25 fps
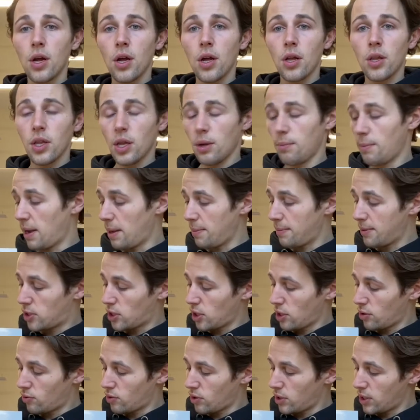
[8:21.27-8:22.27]
There might be
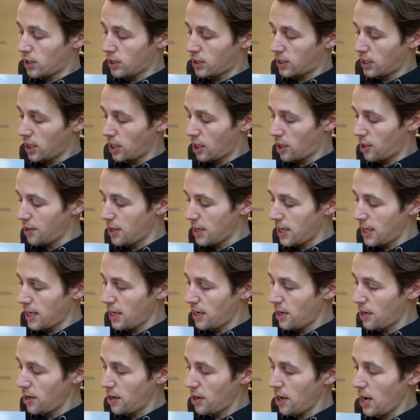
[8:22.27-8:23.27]
children that see three
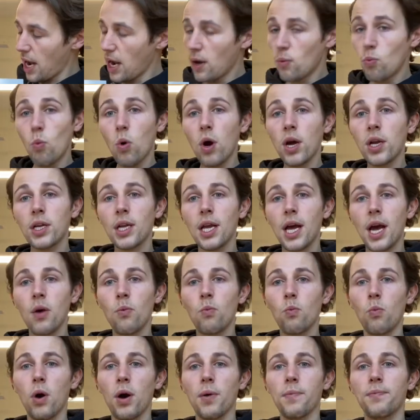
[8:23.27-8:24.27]
here and one
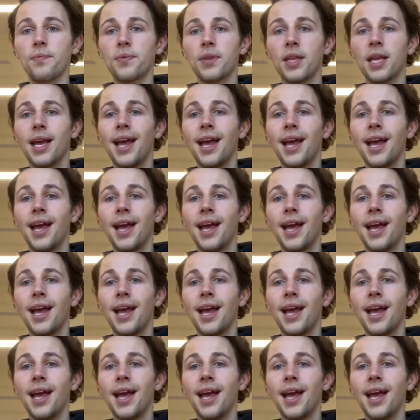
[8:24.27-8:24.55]
and one.